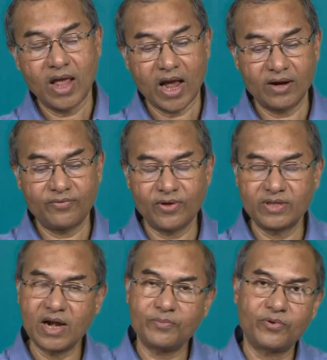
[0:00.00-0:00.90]
and for
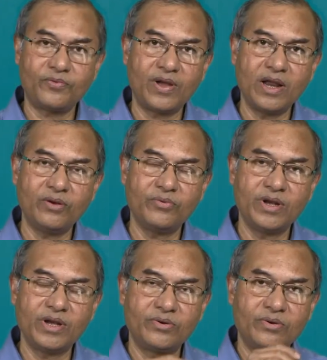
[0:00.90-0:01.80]
that profile we
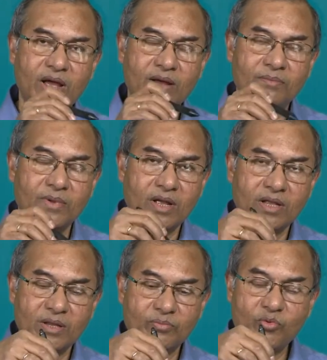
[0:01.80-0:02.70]
need to have
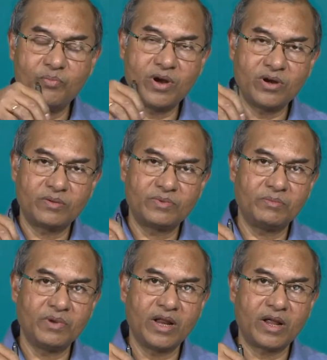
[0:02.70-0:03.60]
the movement of the
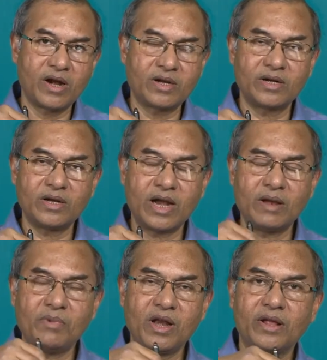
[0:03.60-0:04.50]
milling cutter
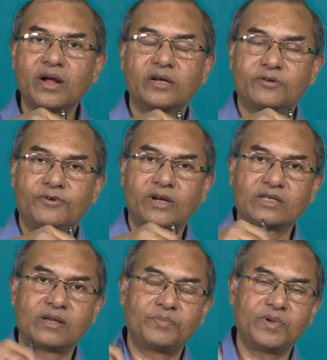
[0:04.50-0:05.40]
end milling cutter for
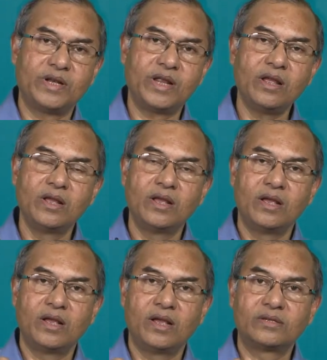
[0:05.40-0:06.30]
example in a
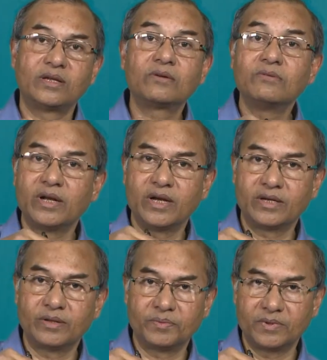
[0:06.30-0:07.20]
uh, circular
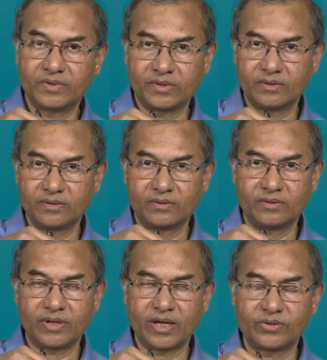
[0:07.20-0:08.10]
interpolation.
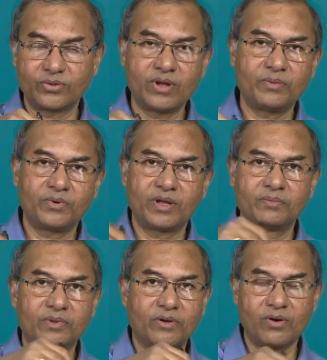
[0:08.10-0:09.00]
Okay. So, we have to
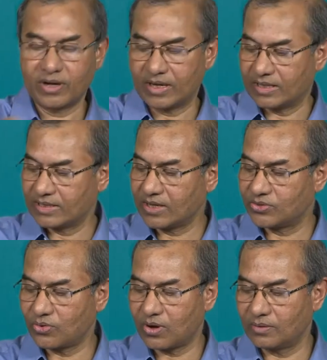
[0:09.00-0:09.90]
give the coordinates and
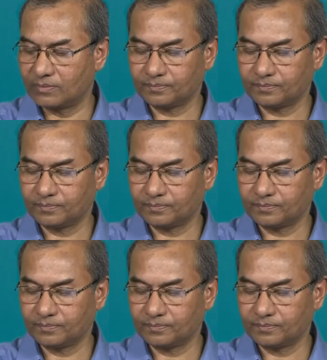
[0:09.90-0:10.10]
so on.